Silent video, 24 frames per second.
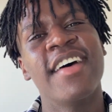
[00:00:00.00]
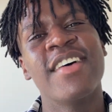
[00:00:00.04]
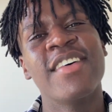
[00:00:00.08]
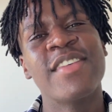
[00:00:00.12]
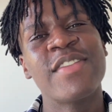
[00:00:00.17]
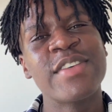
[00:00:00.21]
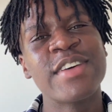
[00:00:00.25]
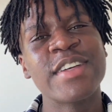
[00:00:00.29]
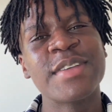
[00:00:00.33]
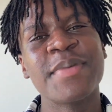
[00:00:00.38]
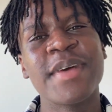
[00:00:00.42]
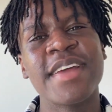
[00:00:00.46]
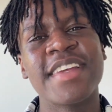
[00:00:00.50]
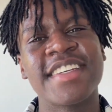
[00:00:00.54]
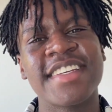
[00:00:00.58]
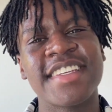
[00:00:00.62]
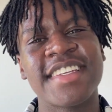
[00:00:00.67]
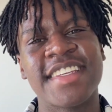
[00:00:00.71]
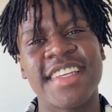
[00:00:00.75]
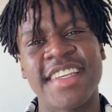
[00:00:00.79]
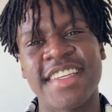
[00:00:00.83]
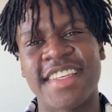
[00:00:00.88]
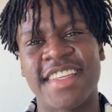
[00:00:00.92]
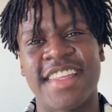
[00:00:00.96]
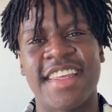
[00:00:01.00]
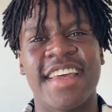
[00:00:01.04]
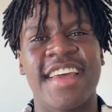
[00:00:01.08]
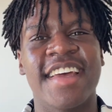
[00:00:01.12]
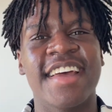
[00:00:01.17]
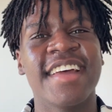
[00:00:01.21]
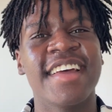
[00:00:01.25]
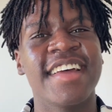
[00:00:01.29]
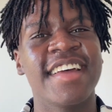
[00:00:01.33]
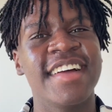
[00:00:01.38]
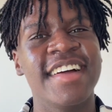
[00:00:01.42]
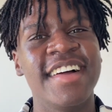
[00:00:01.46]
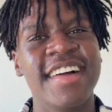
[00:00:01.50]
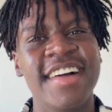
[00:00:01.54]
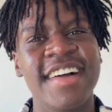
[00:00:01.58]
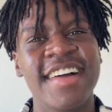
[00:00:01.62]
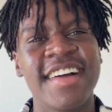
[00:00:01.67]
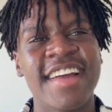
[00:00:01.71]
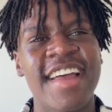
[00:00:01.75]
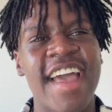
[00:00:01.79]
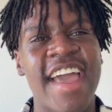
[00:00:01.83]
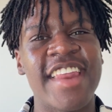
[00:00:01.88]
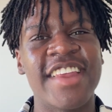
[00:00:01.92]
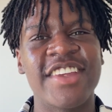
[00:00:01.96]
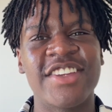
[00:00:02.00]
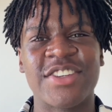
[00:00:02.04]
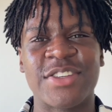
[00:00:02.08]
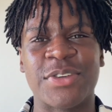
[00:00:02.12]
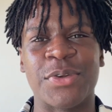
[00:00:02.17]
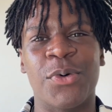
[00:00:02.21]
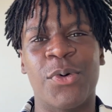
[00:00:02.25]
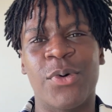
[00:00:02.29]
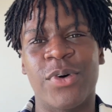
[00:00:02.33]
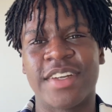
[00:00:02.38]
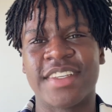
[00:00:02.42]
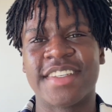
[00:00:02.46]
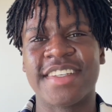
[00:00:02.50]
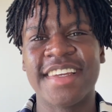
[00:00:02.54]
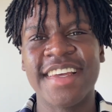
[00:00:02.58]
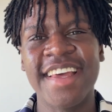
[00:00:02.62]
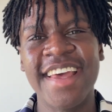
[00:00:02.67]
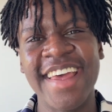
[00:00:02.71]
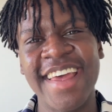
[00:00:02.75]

First Man just sits there and he just talks.